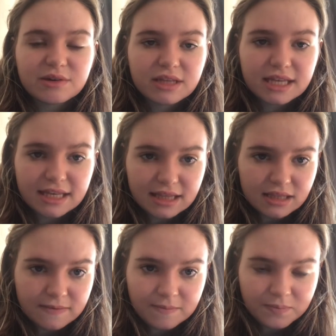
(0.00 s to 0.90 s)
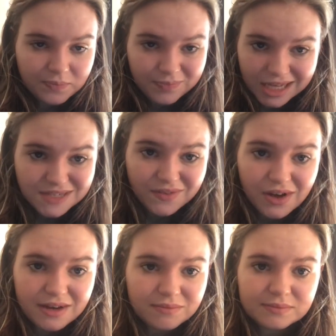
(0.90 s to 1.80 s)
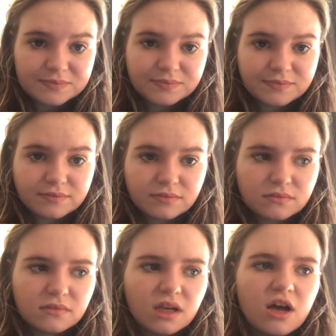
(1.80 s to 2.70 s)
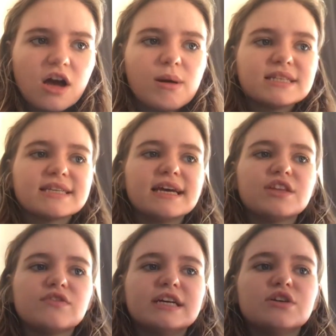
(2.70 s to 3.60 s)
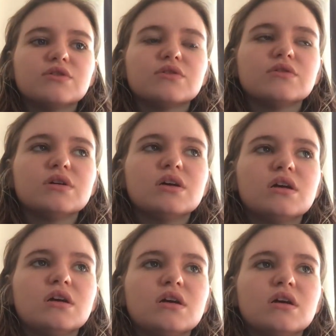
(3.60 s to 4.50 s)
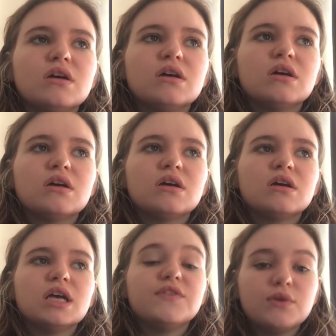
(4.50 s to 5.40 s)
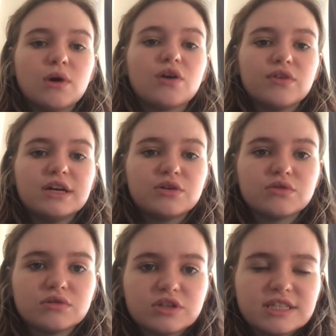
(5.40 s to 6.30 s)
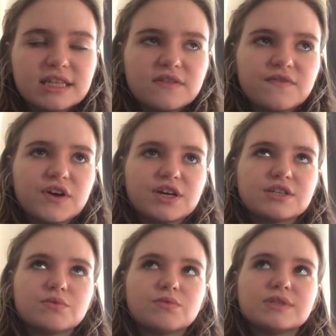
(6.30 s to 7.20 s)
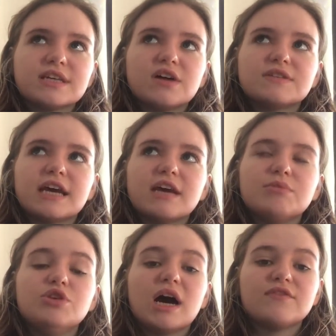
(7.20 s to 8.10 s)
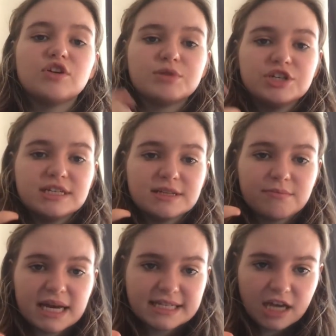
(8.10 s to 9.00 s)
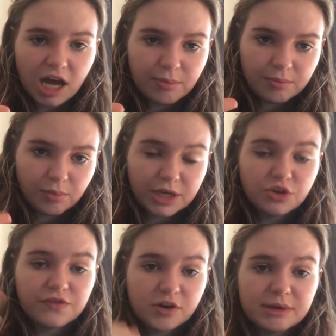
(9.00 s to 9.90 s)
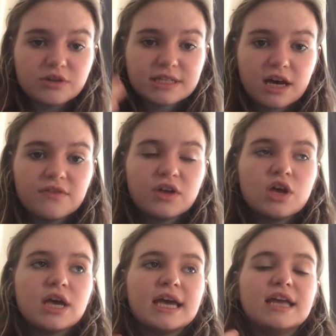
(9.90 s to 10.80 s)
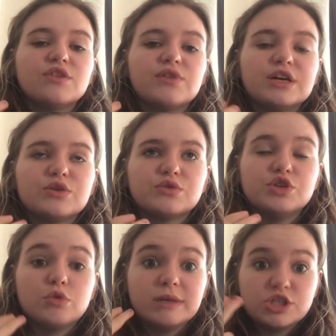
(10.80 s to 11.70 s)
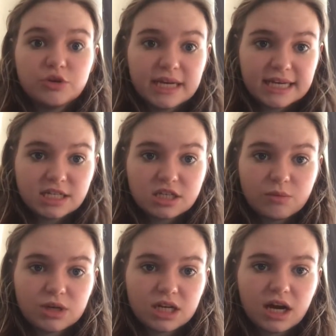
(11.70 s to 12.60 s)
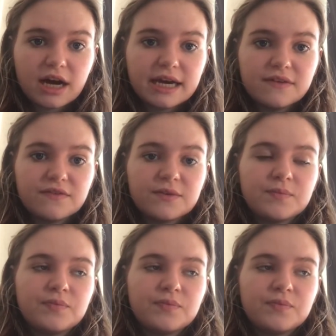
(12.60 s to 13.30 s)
with it, that's fine. I'd say in the recall, if you are recall, because in the first self-tape you have the opportunity to mess it up when you're filming yourself. In the recall you will be doing it to someone live,